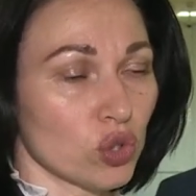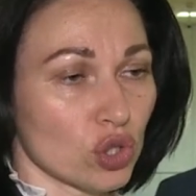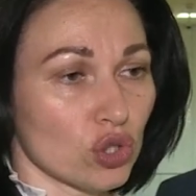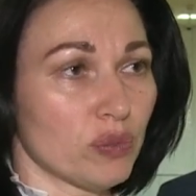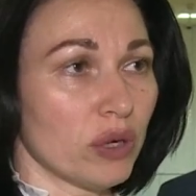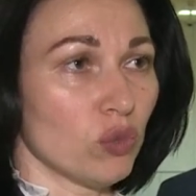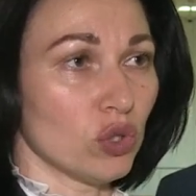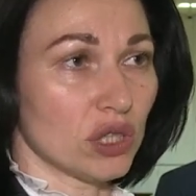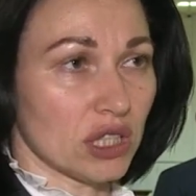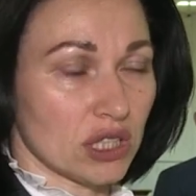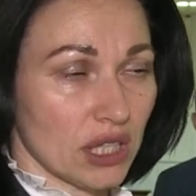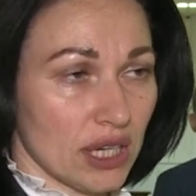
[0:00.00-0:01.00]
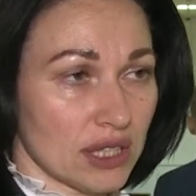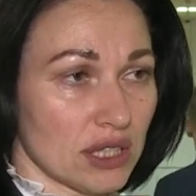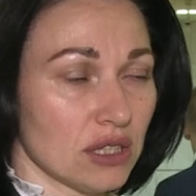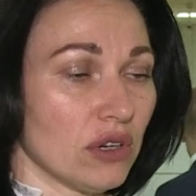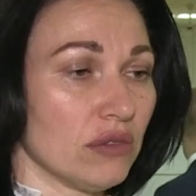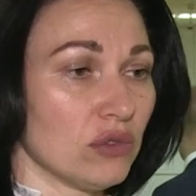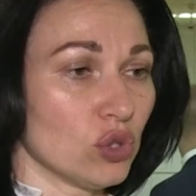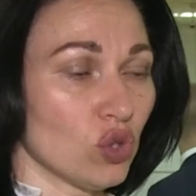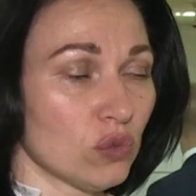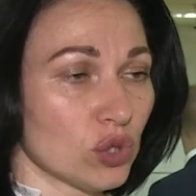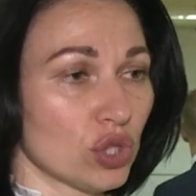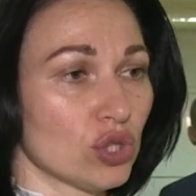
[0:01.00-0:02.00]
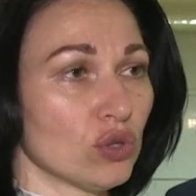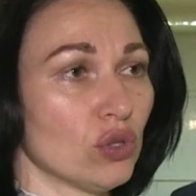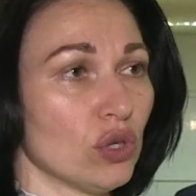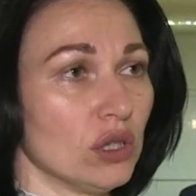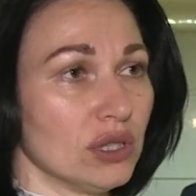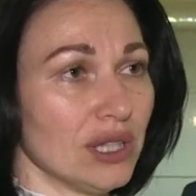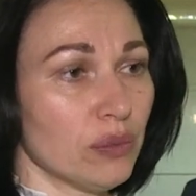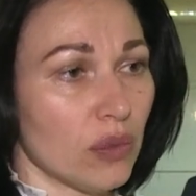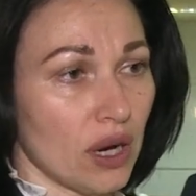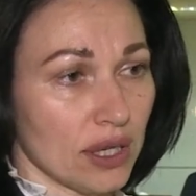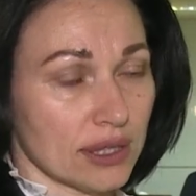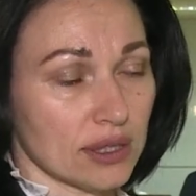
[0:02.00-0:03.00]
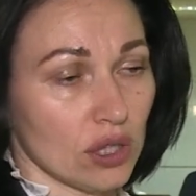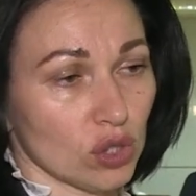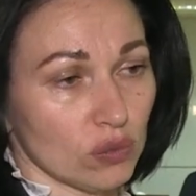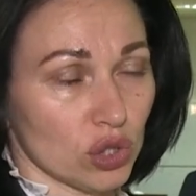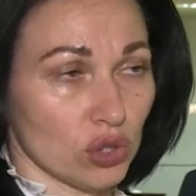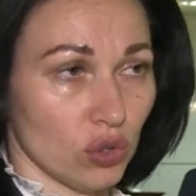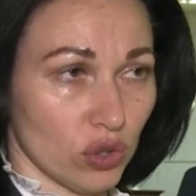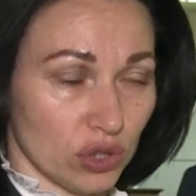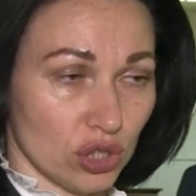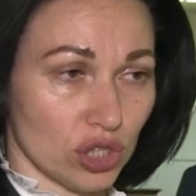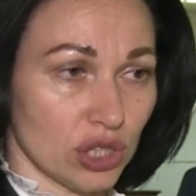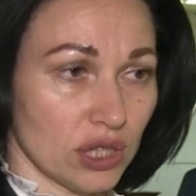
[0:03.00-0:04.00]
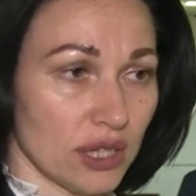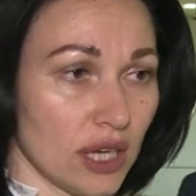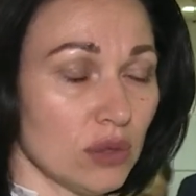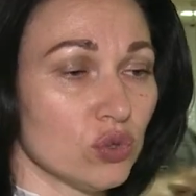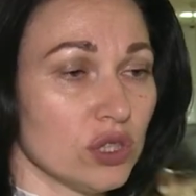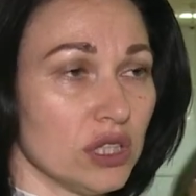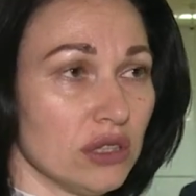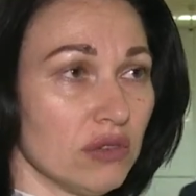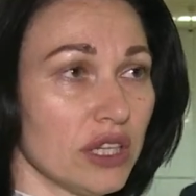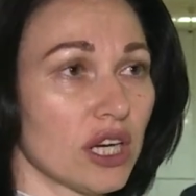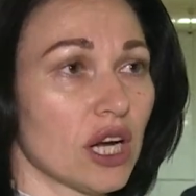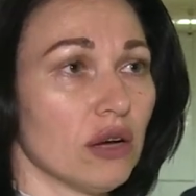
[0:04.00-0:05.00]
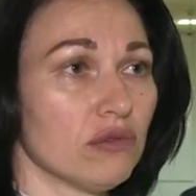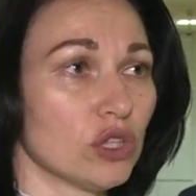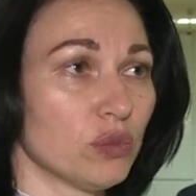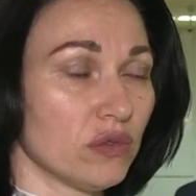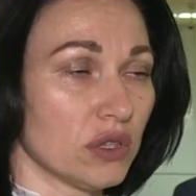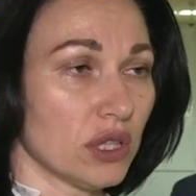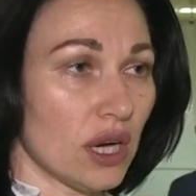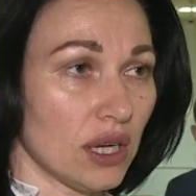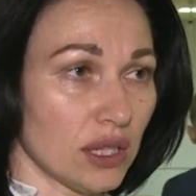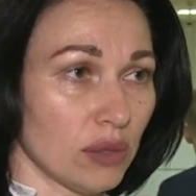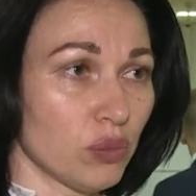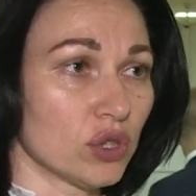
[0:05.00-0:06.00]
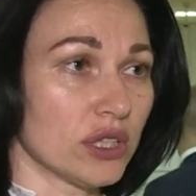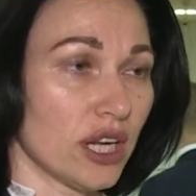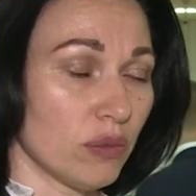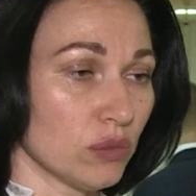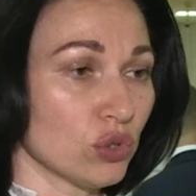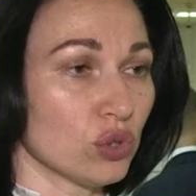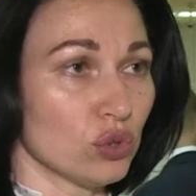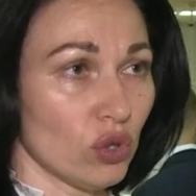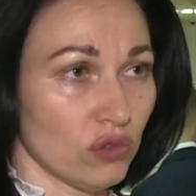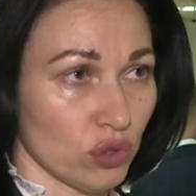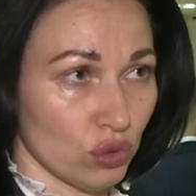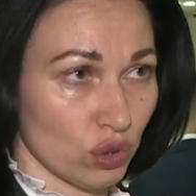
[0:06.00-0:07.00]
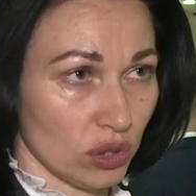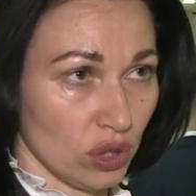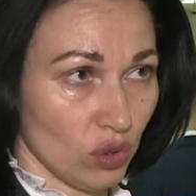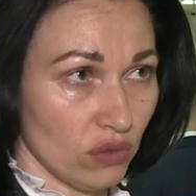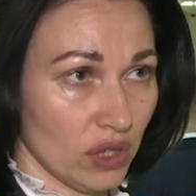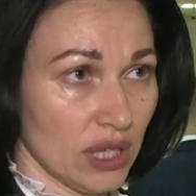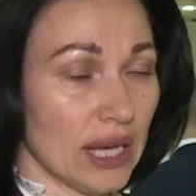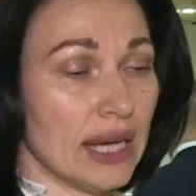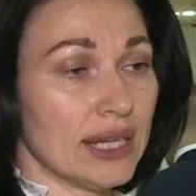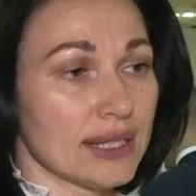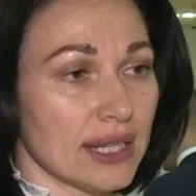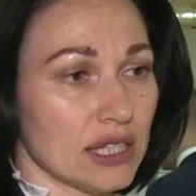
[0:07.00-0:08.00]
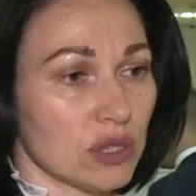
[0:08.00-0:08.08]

These questions are the very first, the most important and fundamental, without resolving which we cannot begin our work.